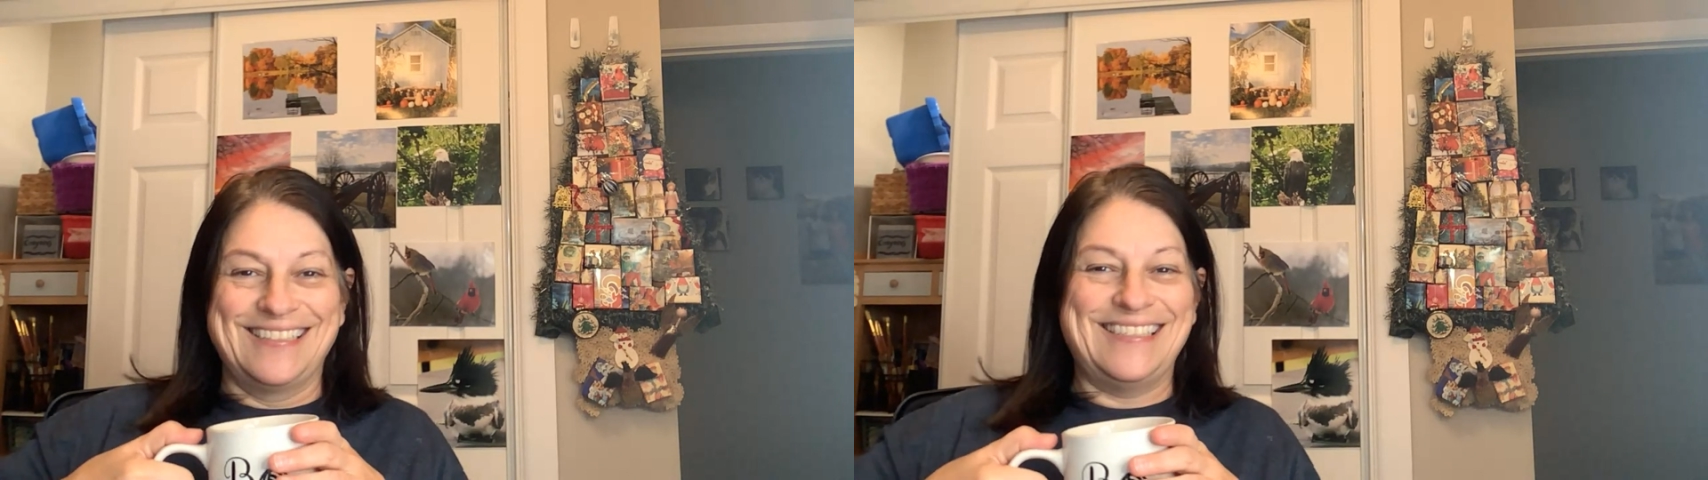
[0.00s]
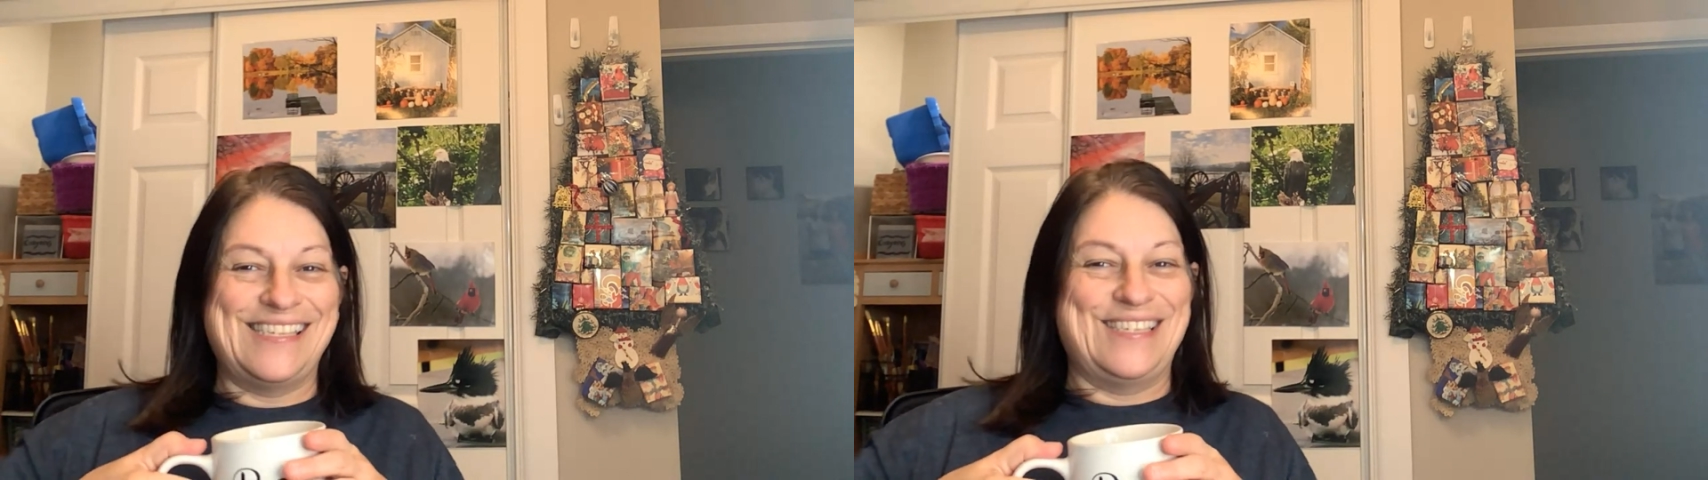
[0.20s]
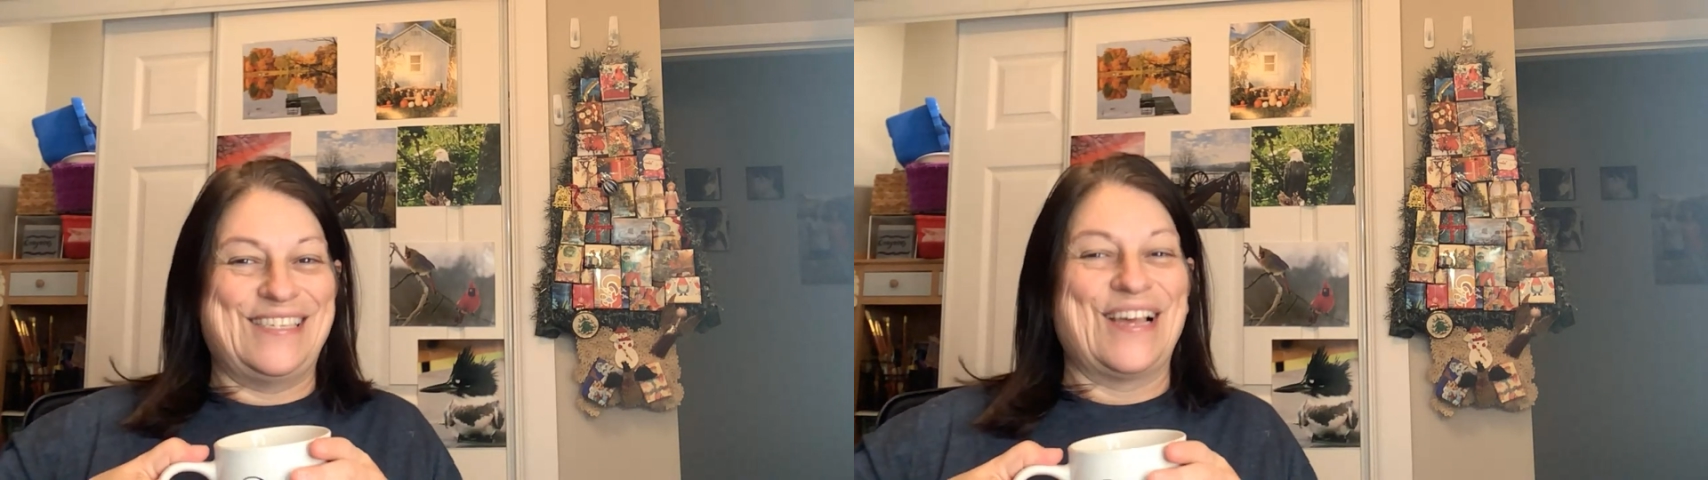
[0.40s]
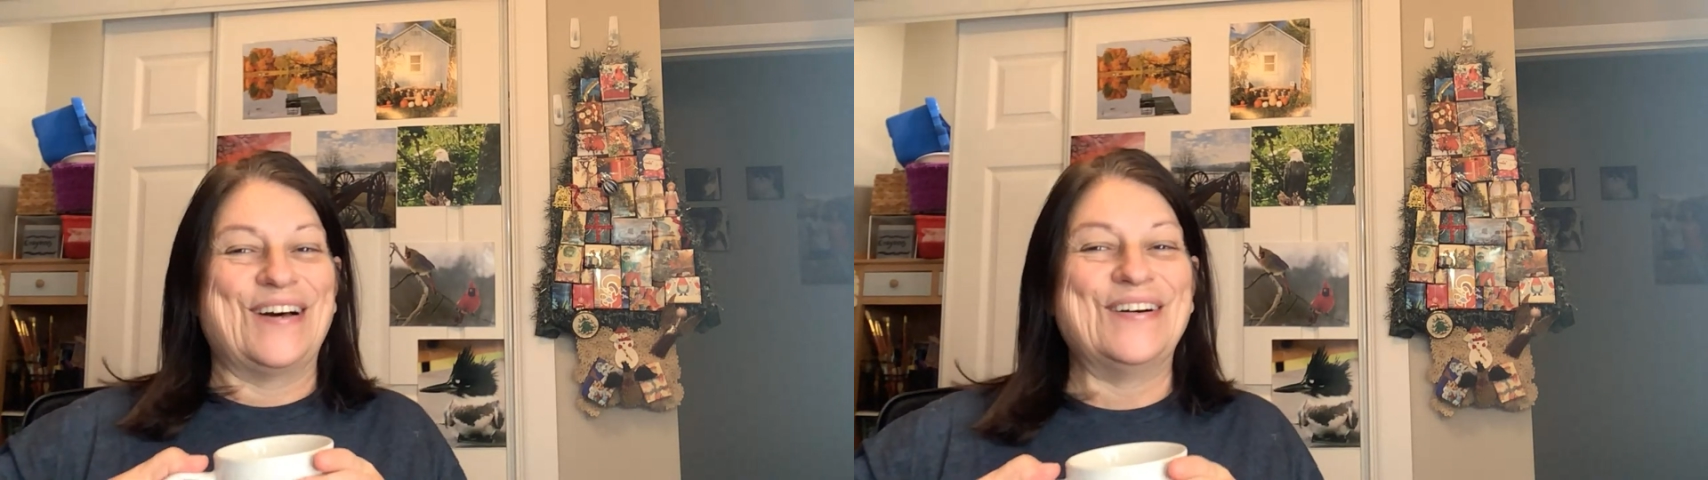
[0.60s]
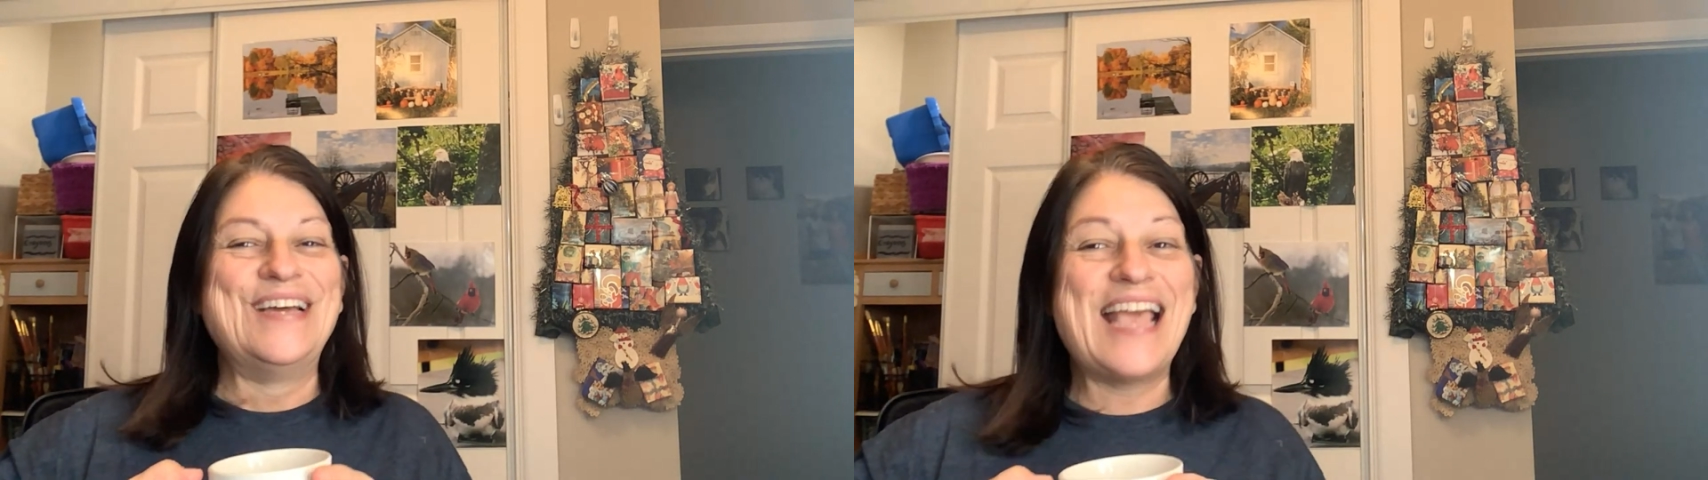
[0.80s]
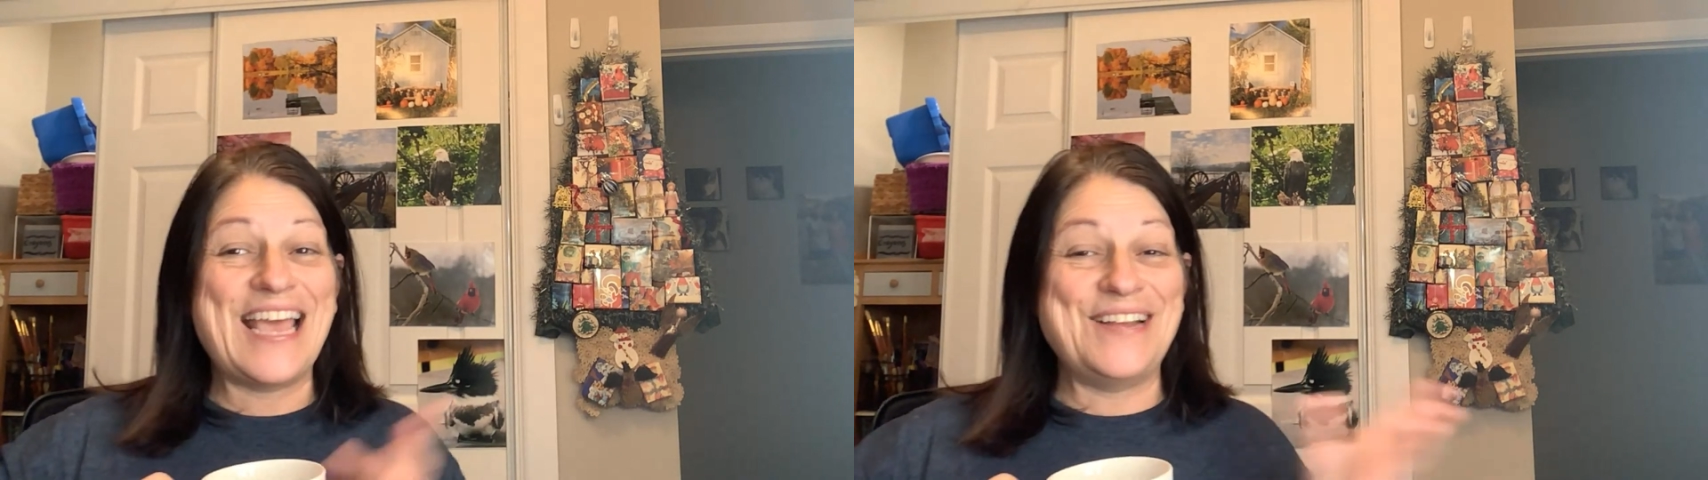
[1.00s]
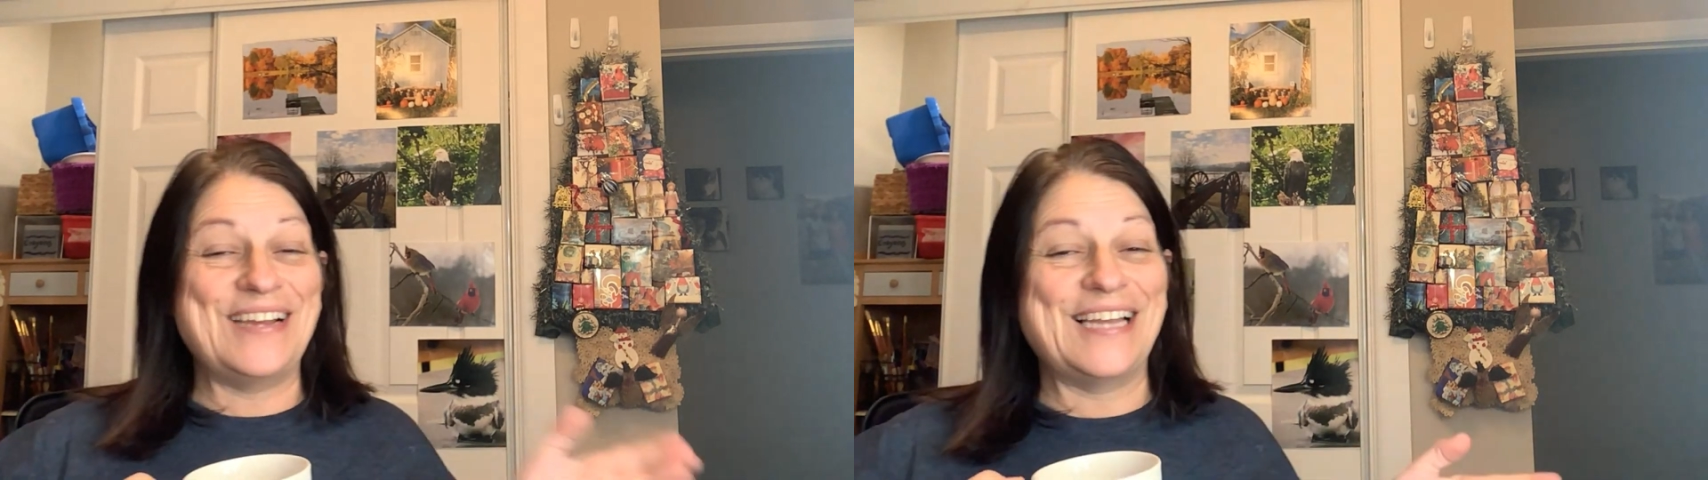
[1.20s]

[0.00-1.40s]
So anyway,